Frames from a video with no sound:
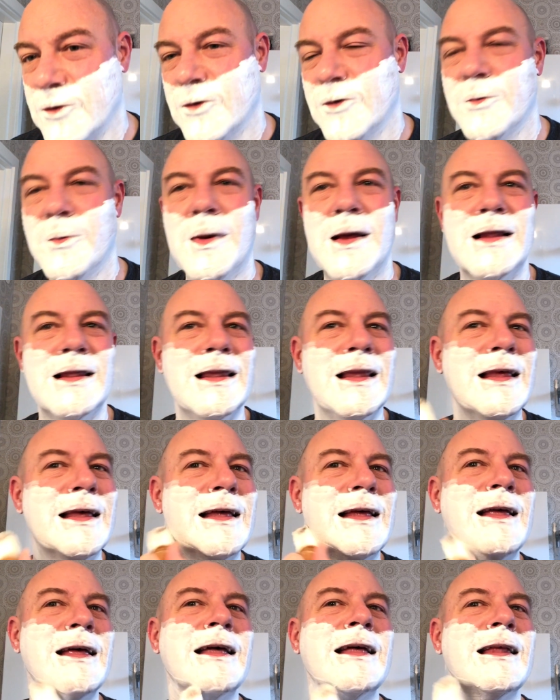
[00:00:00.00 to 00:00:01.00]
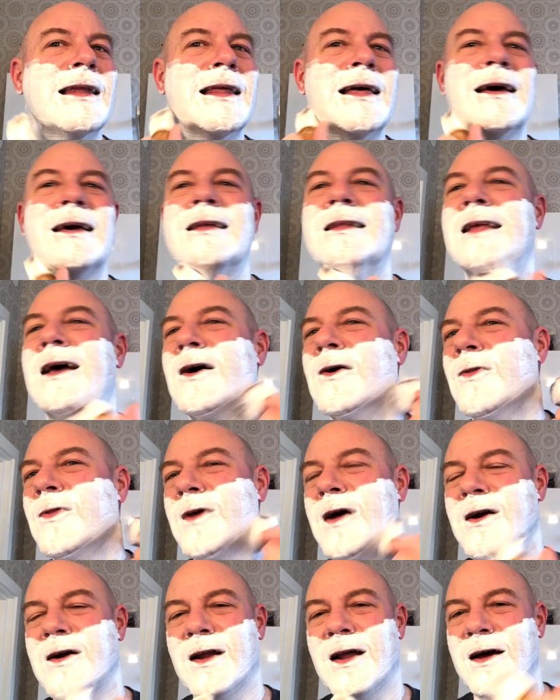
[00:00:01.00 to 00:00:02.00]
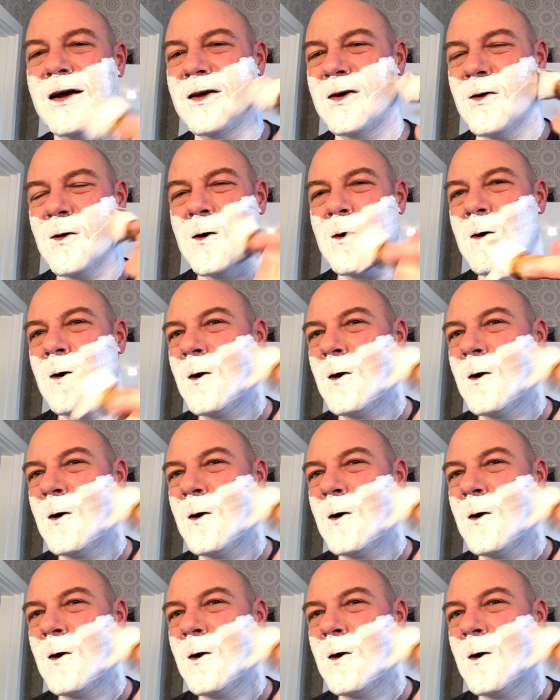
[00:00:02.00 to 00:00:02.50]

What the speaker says: smell like down there, like a